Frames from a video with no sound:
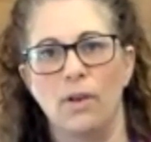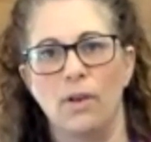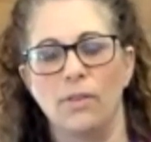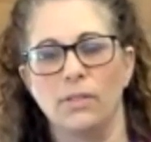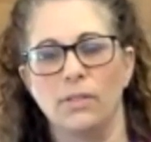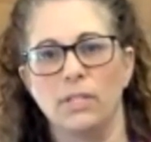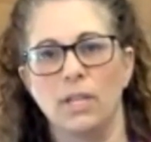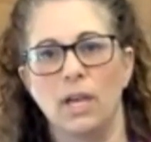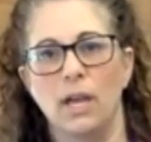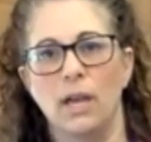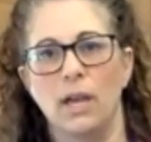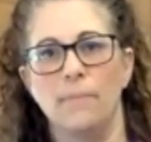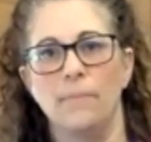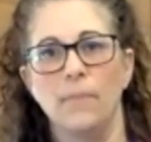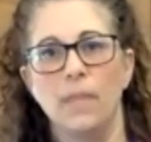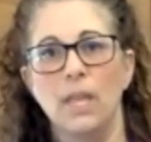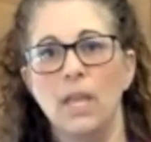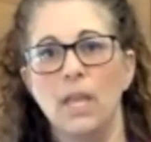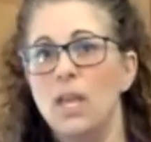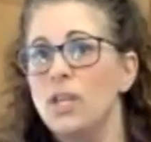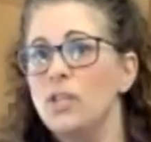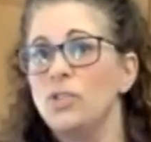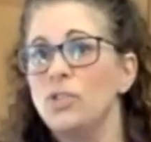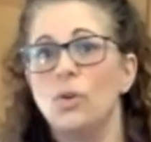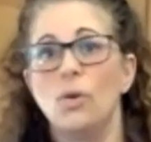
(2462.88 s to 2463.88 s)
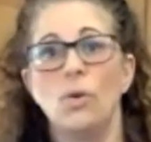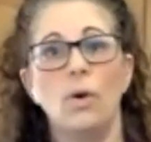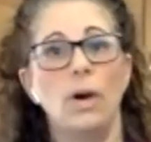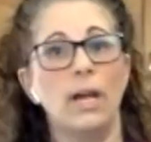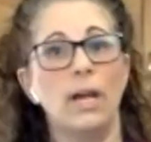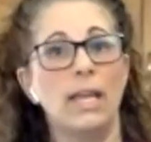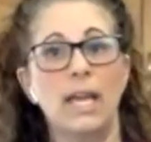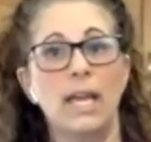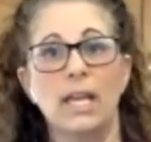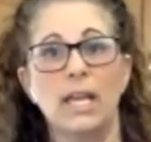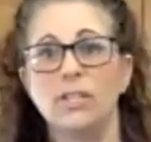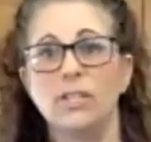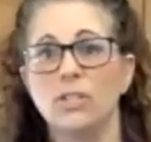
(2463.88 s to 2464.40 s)
all the time. So
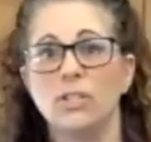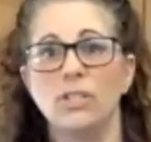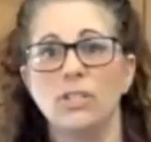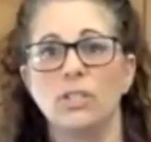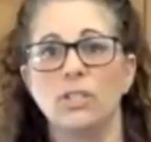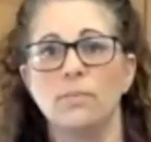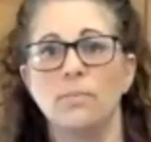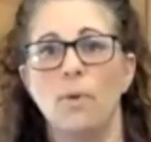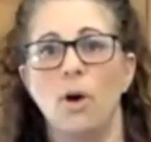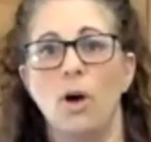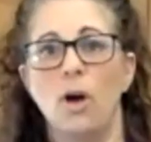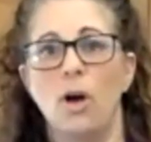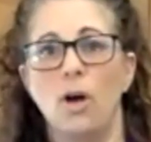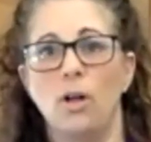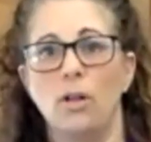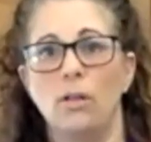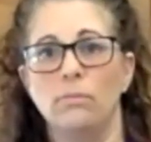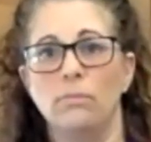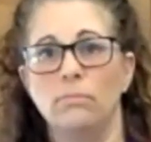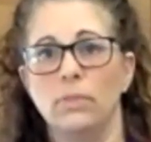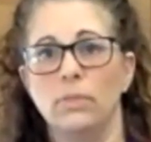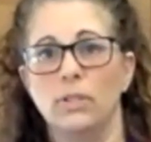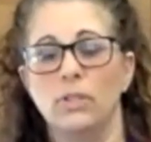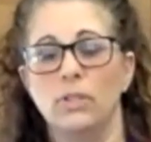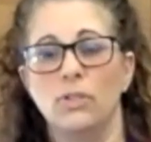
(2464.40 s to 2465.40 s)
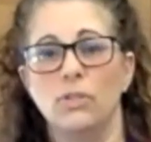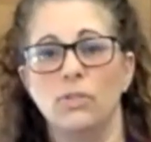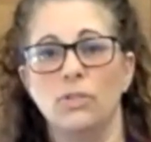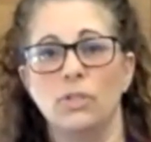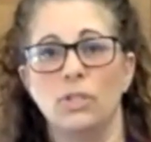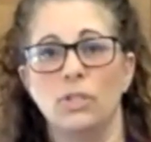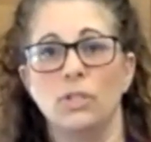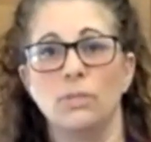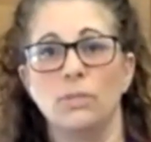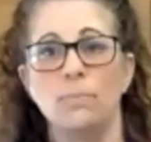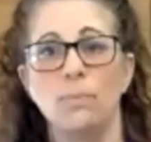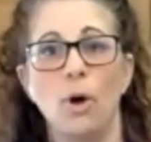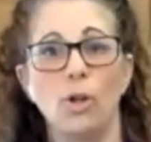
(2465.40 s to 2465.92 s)
again, just you can use a
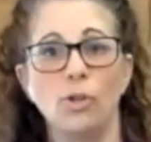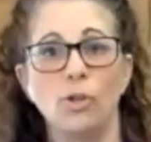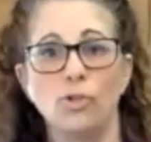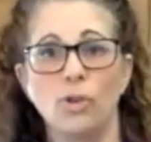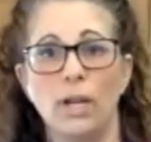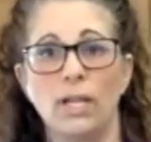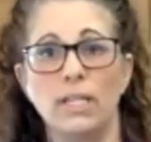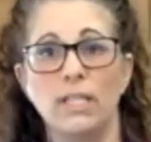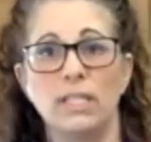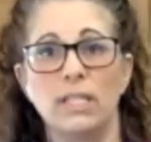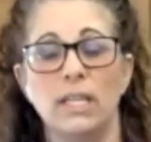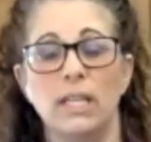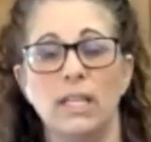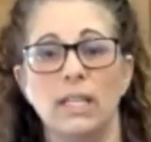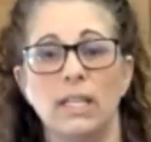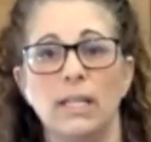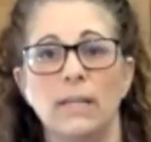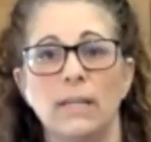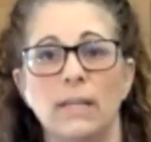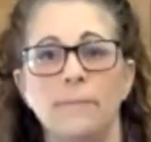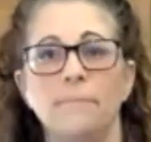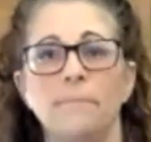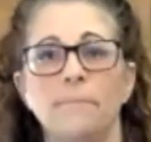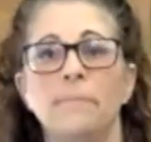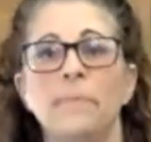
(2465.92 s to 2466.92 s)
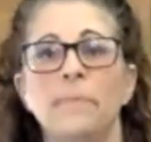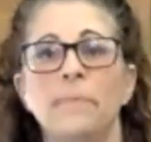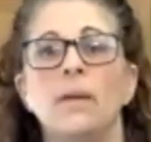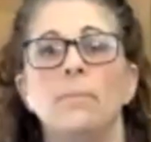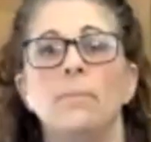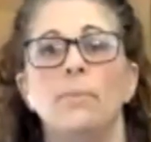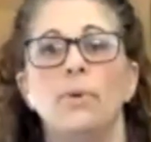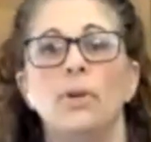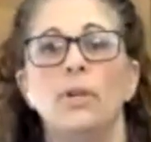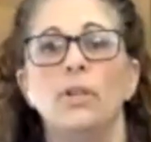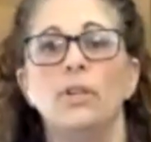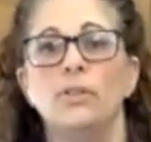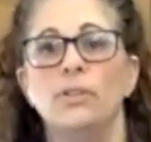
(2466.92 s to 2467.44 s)
small dry skillet,
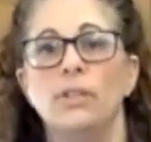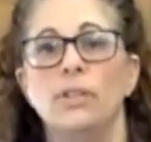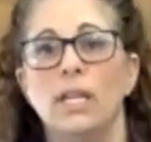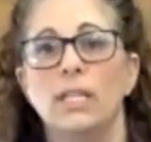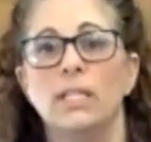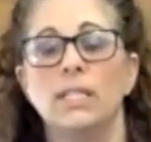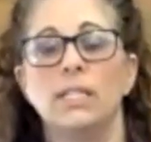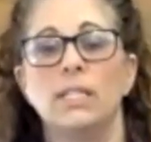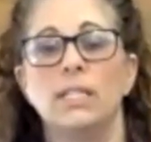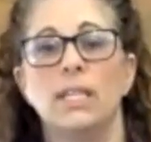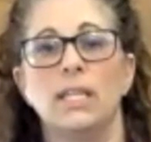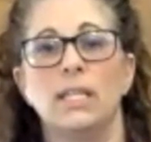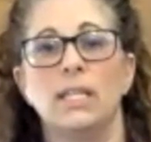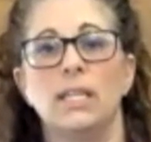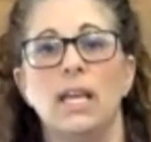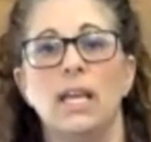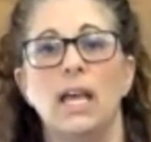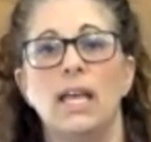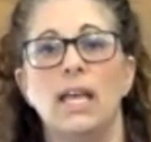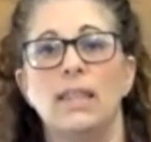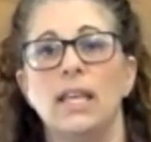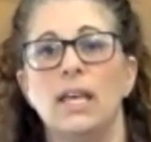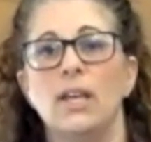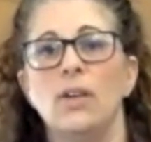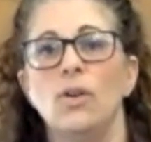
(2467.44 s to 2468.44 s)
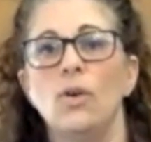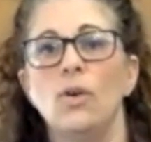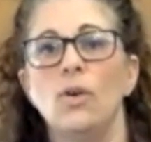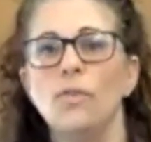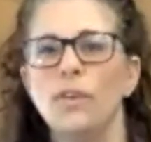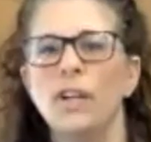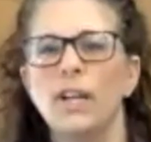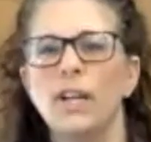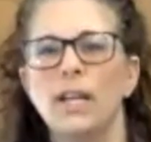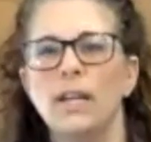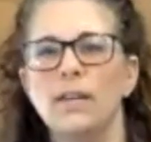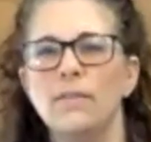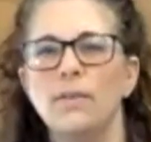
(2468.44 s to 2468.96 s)
put your nuts in, and then
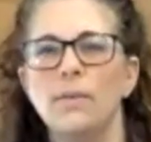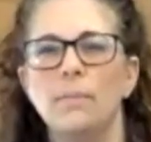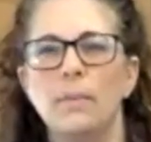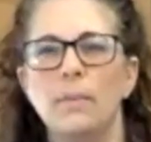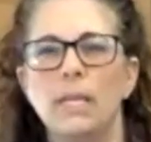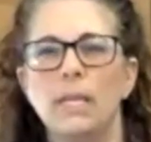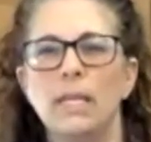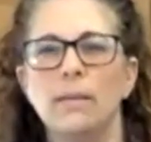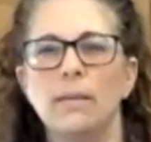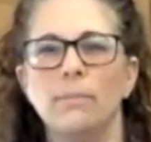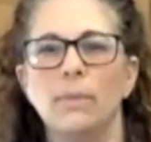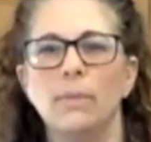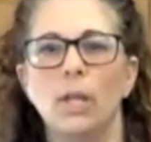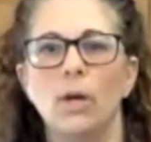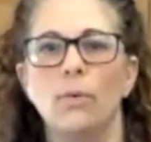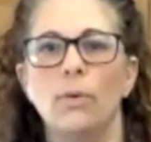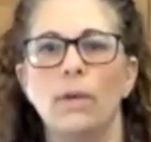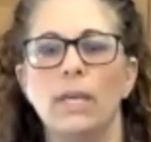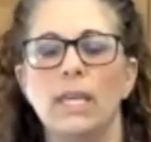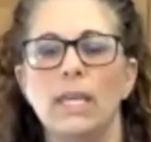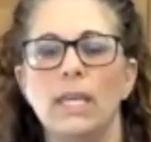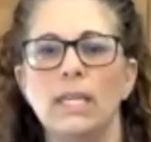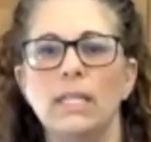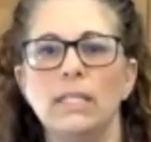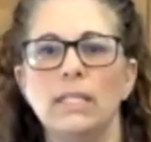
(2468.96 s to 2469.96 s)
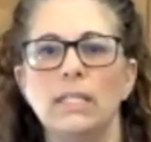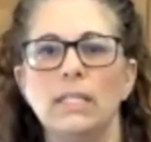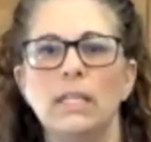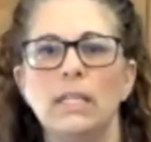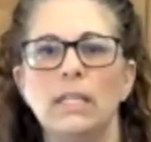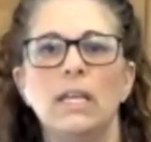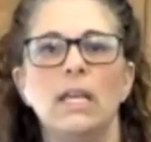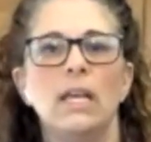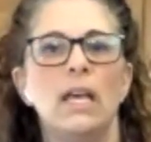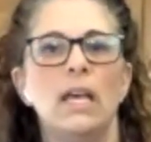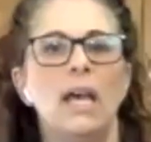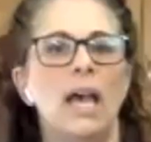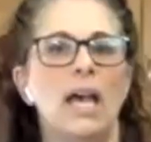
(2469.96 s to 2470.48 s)
over kind of a medium-low heat
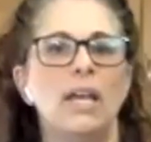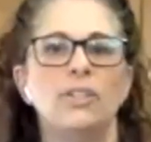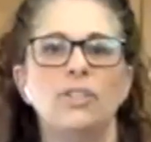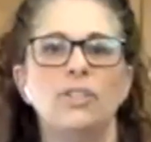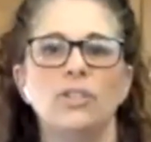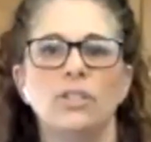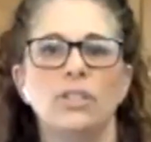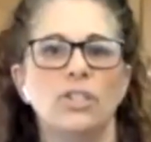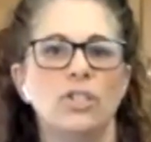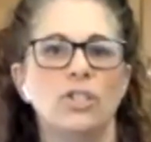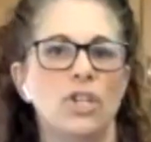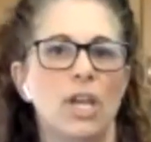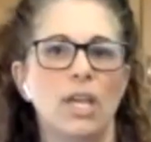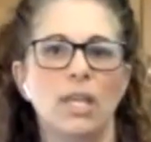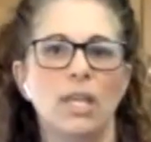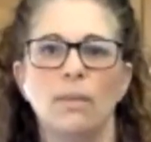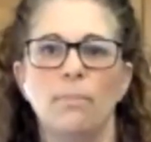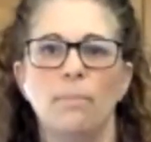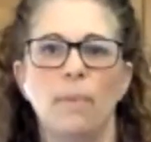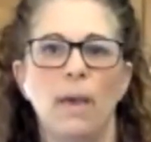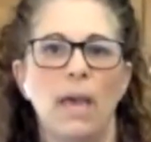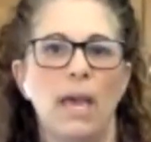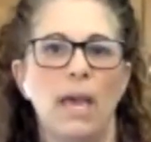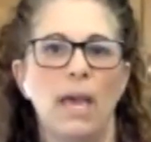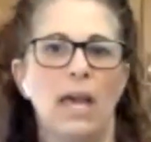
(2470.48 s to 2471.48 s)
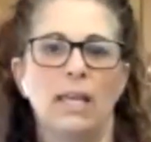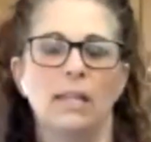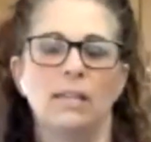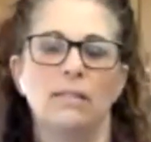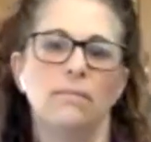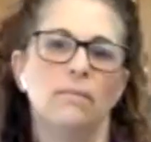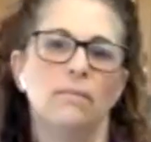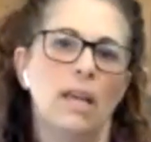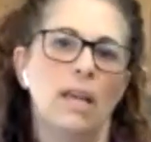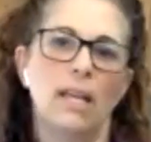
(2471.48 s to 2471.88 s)
and just shake the pan.